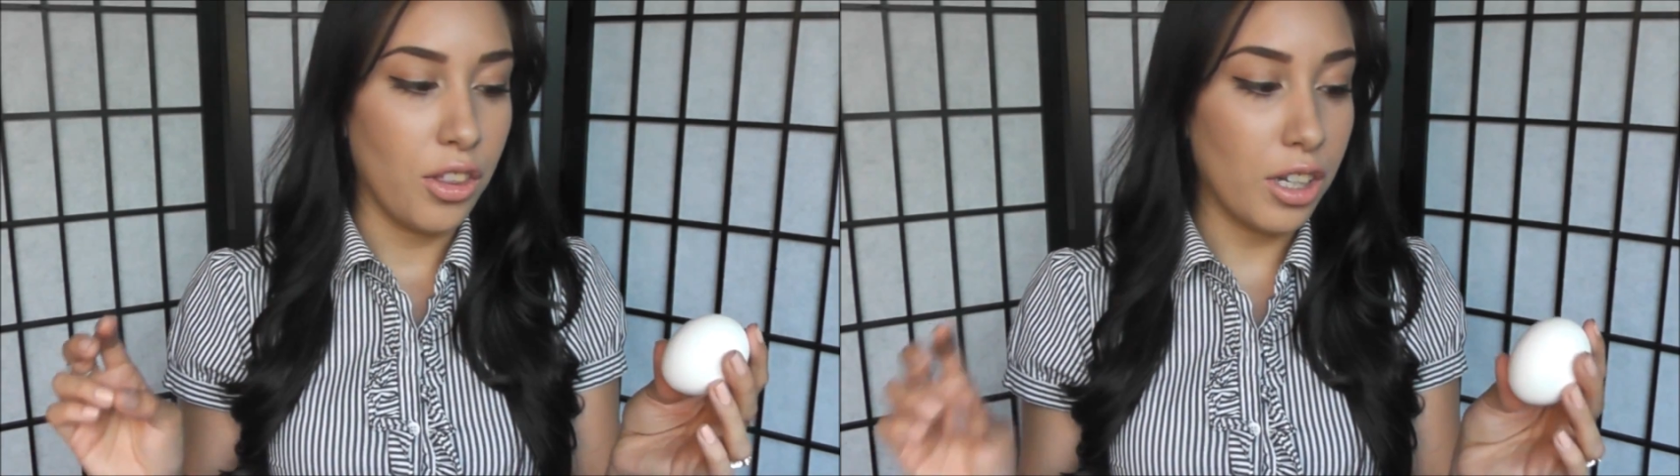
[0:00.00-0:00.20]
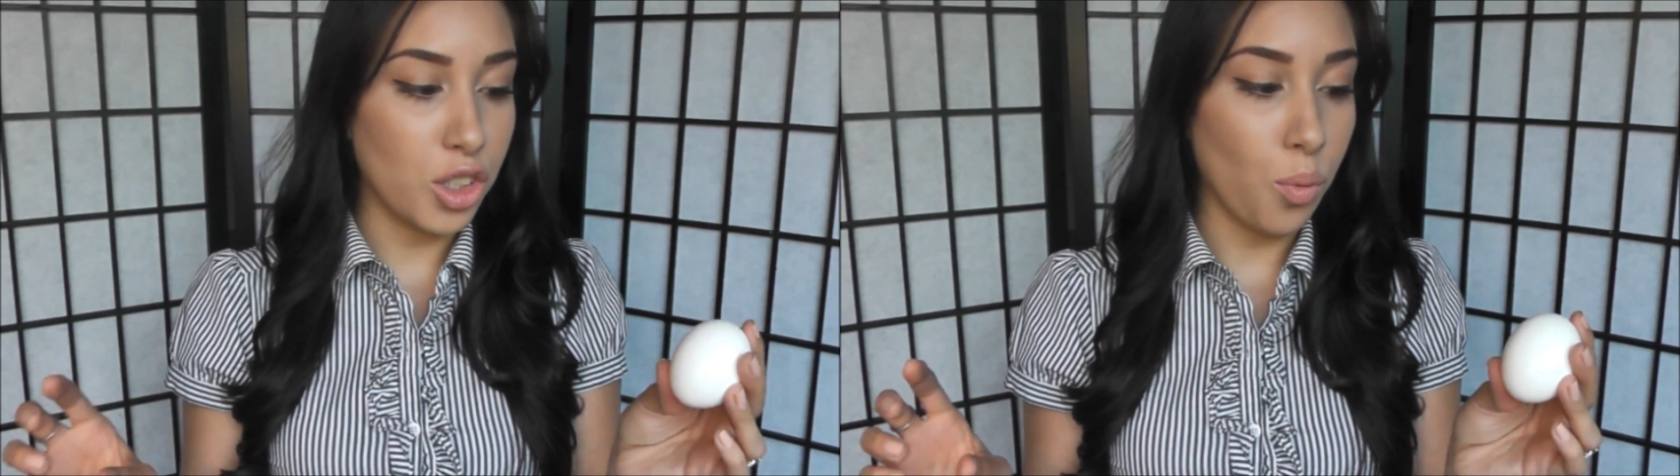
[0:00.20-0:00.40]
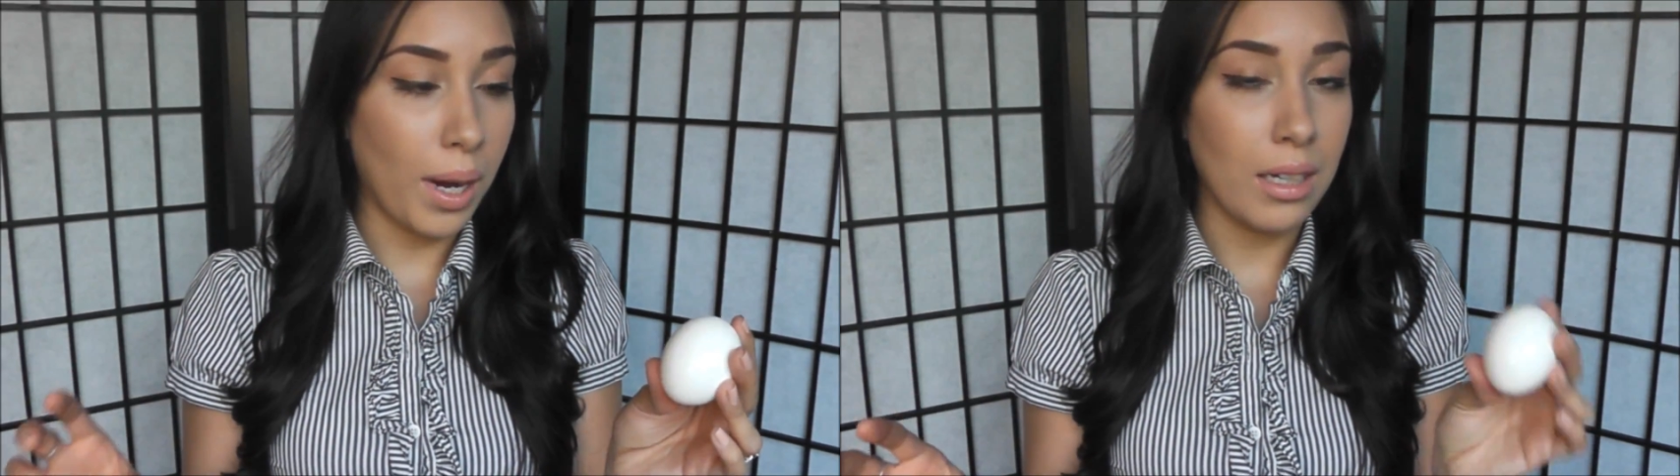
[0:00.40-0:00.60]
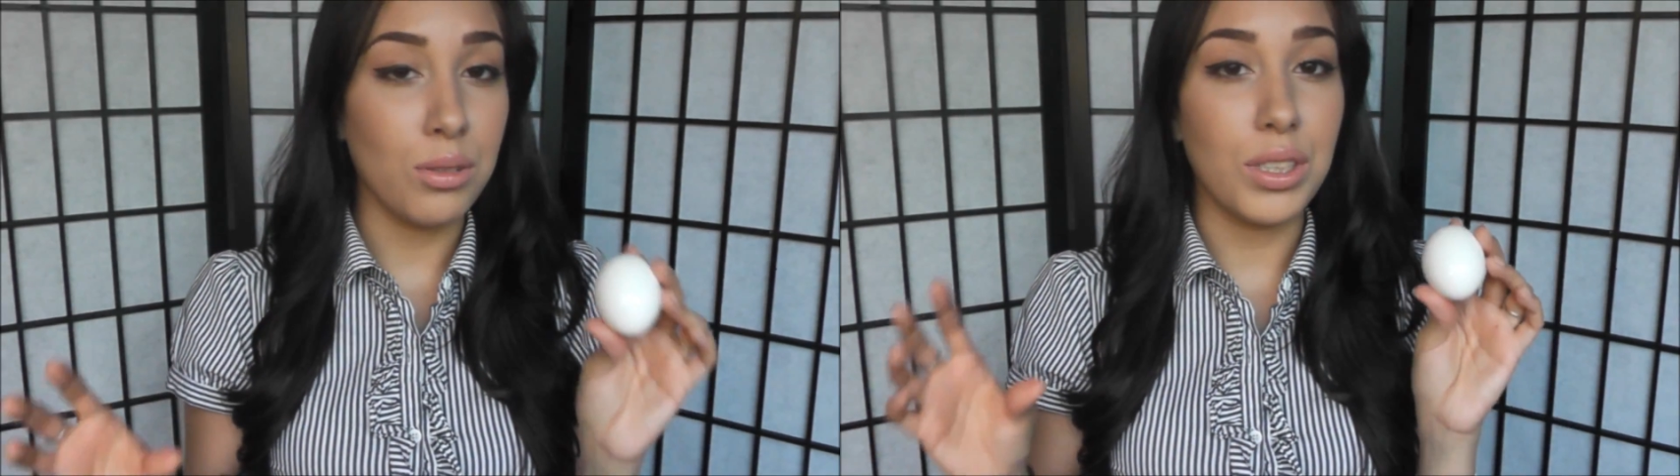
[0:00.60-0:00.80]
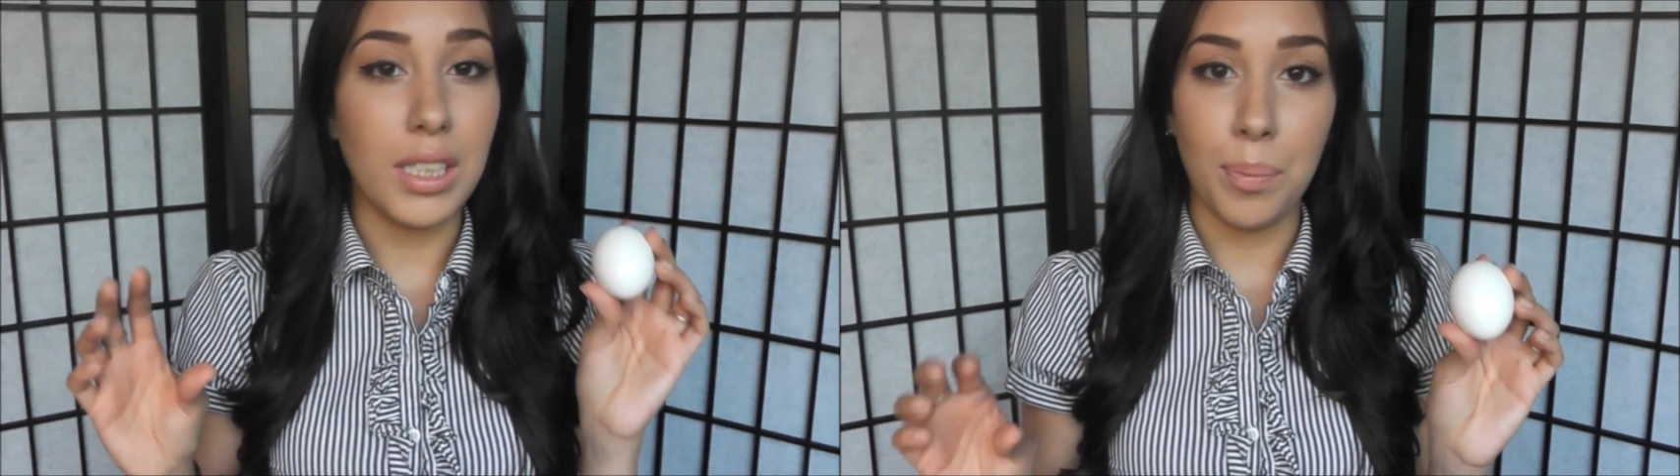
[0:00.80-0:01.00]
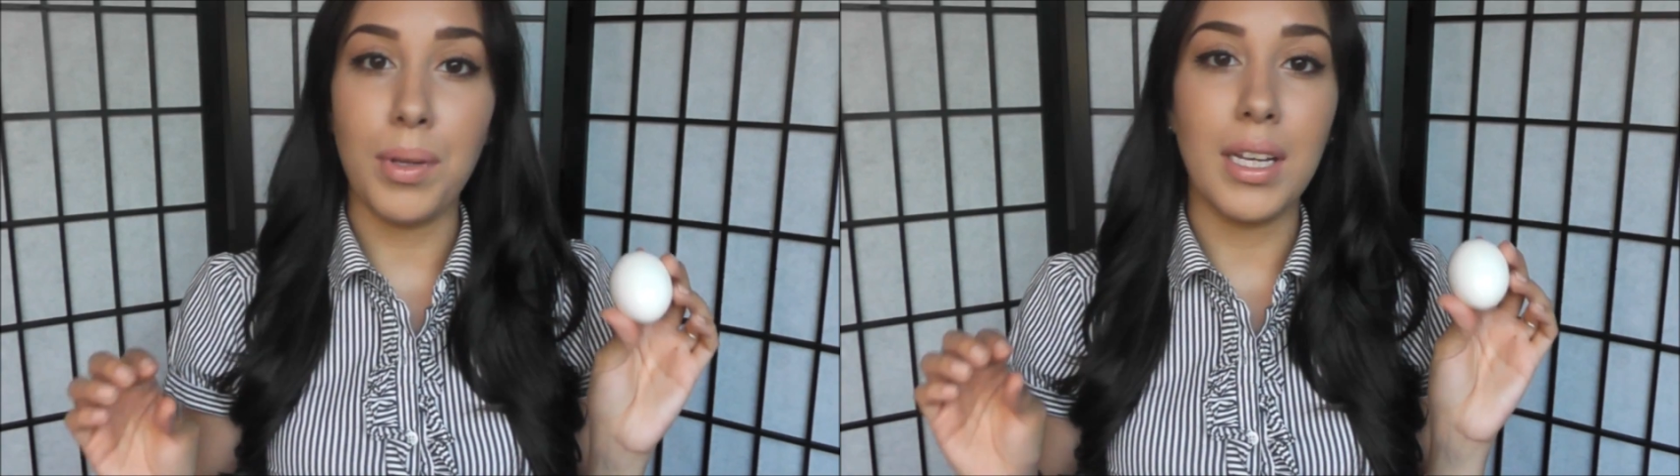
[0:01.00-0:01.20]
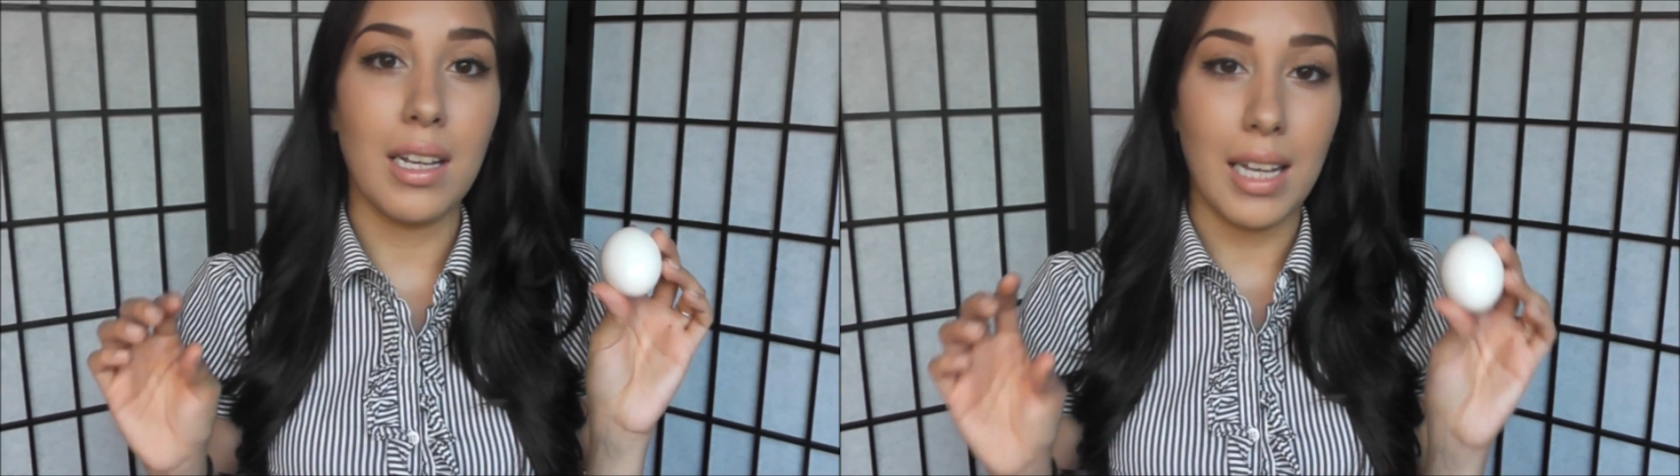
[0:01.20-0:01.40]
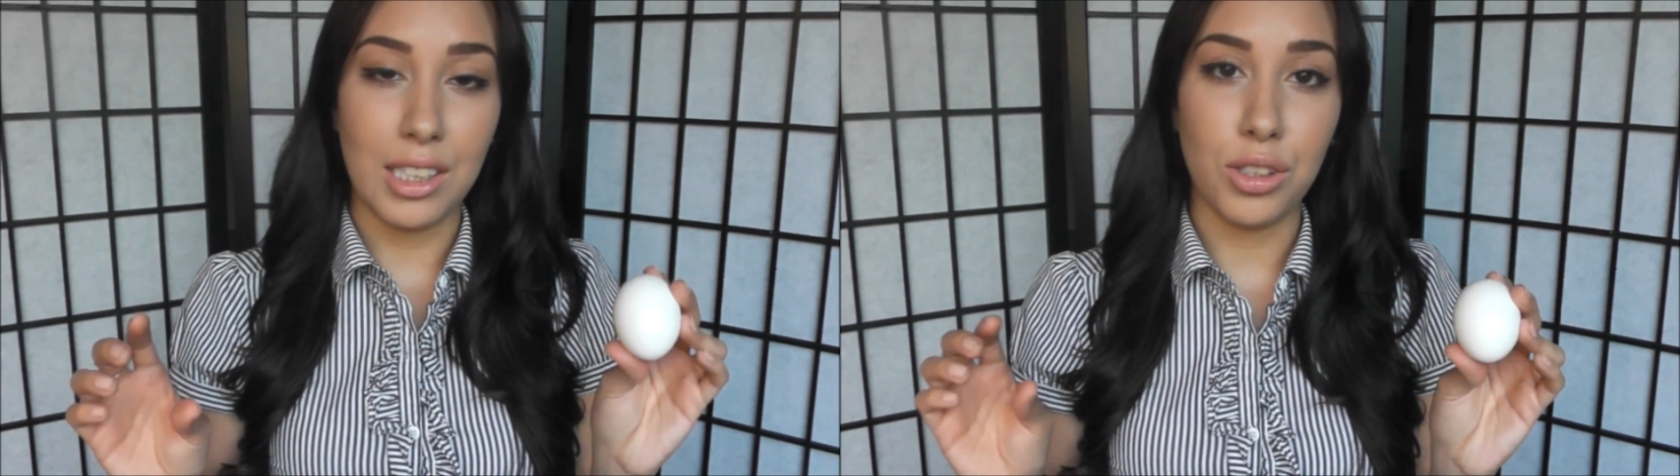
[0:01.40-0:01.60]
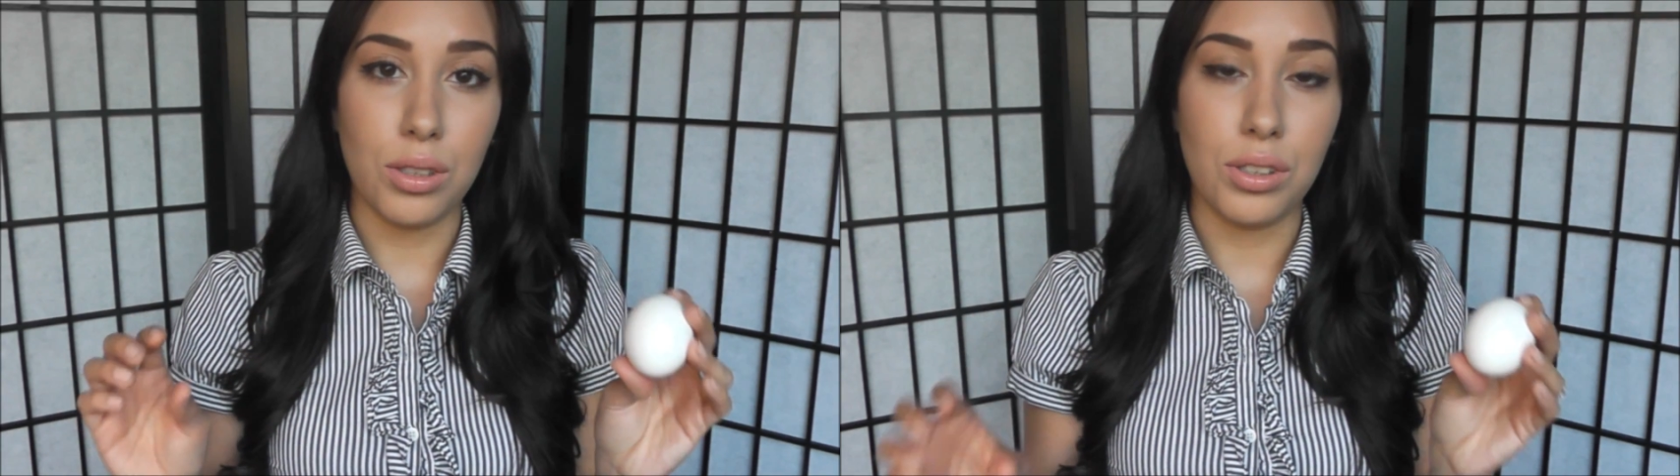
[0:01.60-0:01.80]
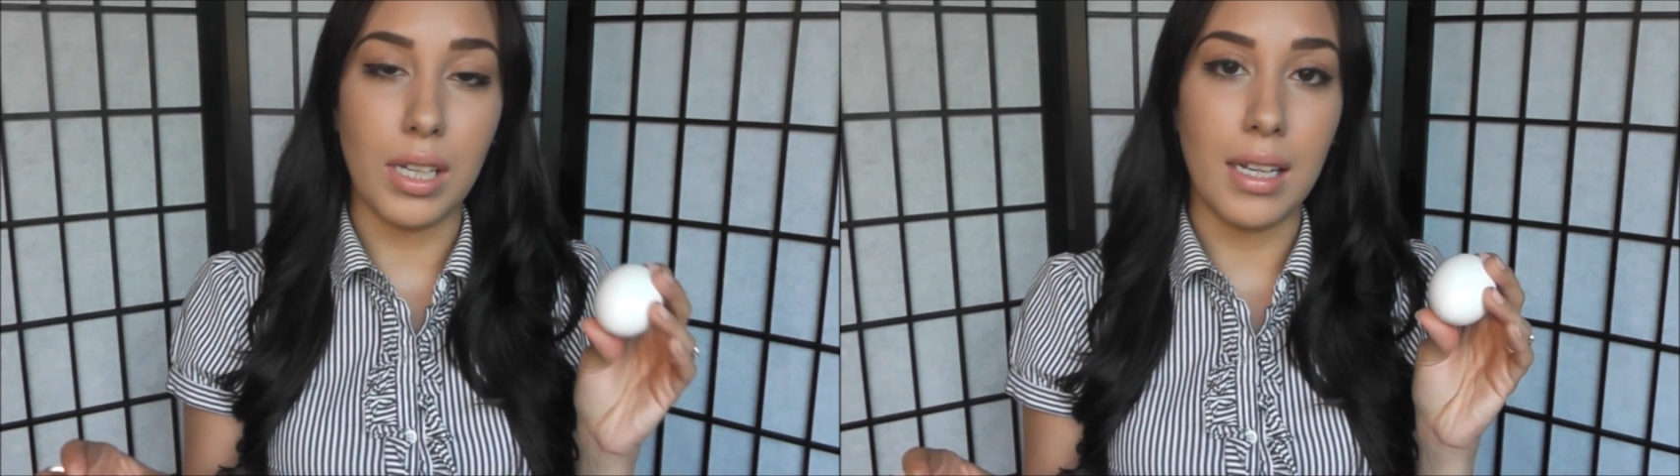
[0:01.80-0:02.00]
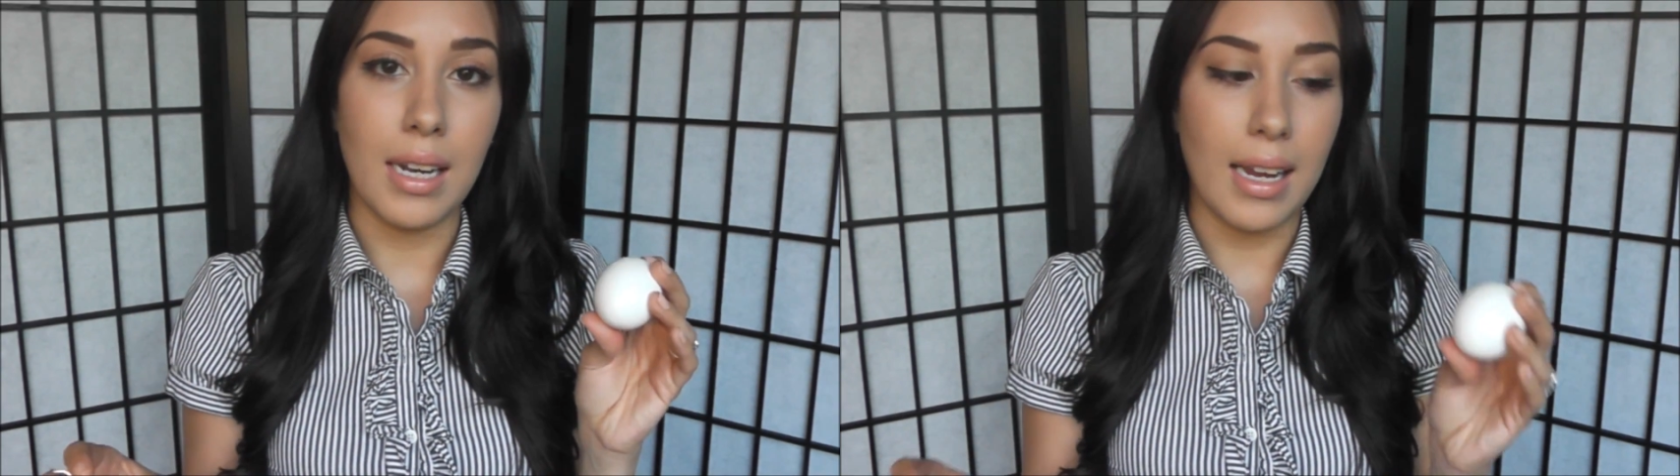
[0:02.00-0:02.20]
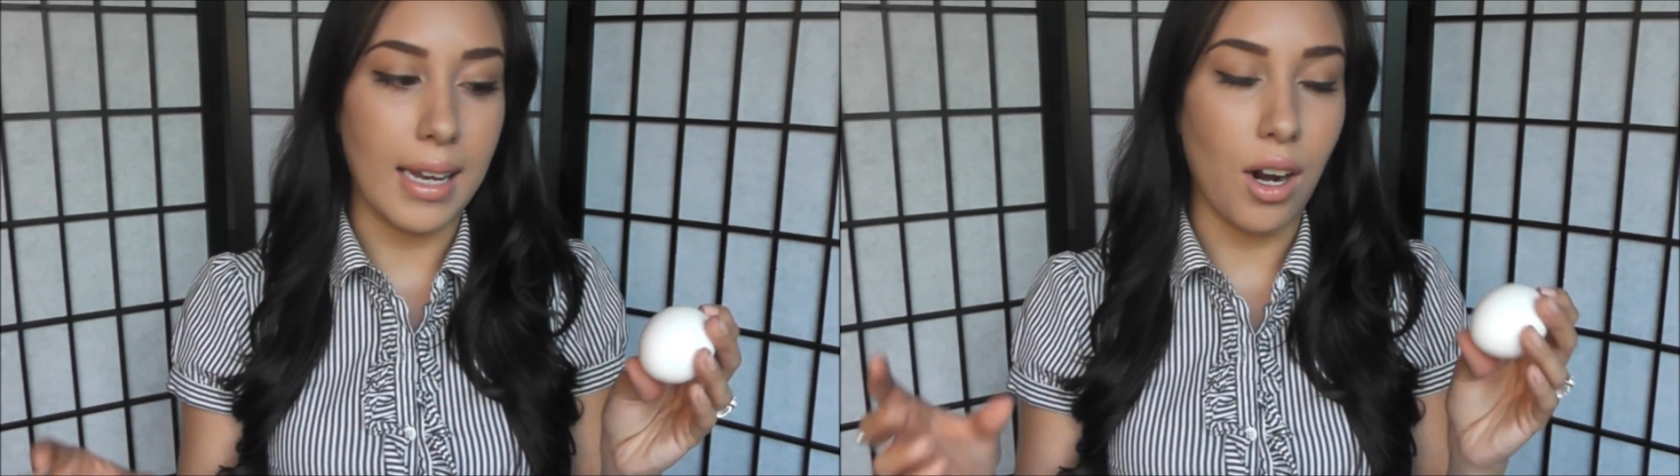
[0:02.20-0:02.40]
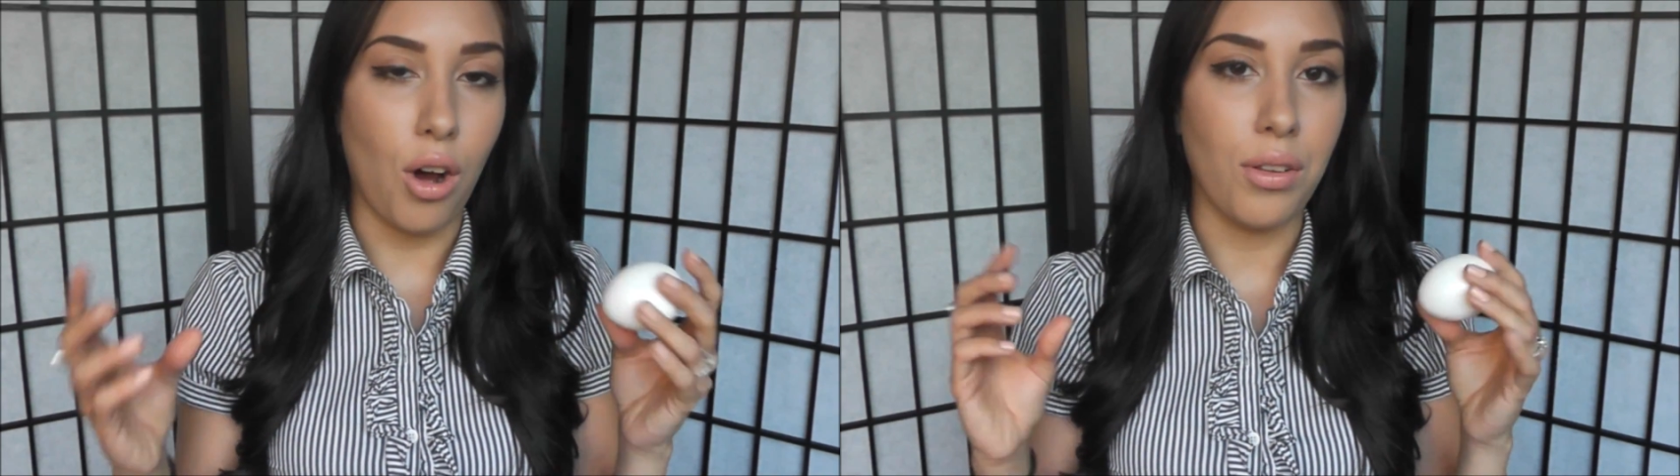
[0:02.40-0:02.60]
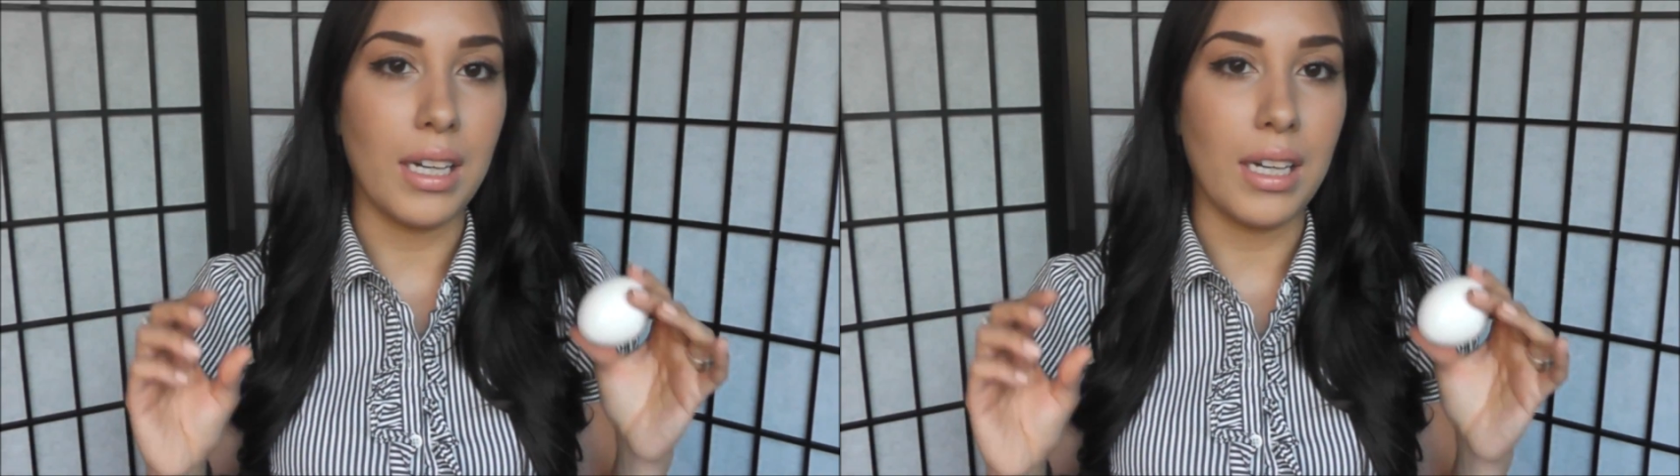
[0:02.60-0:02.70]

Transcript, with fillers: There's a way to deeply cleanse your skin and get all